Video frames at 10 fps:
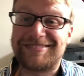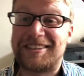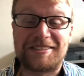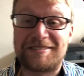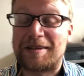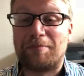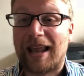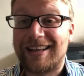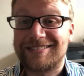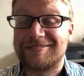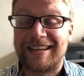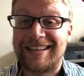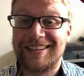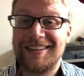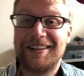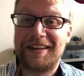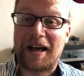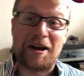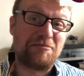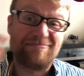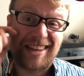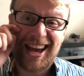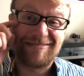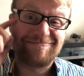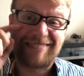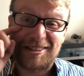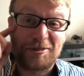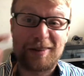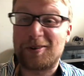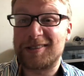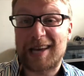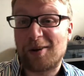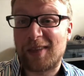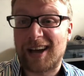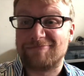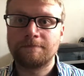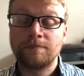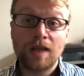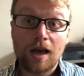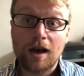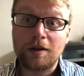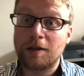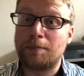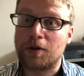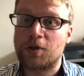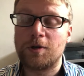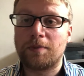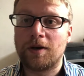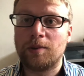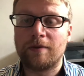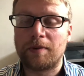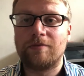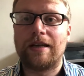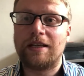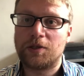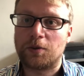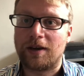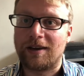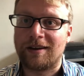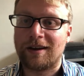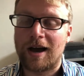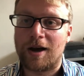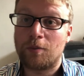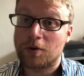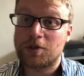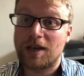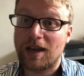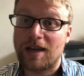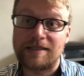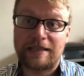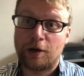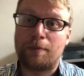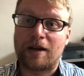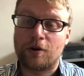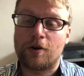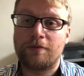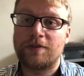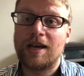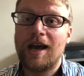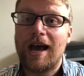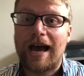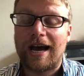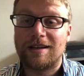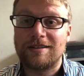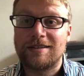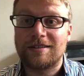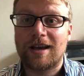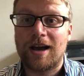Just simple as, really. Yeah, that's all I've got to say on that. Another booktuber who I've been really enjoying watching is Leo Bancroft. And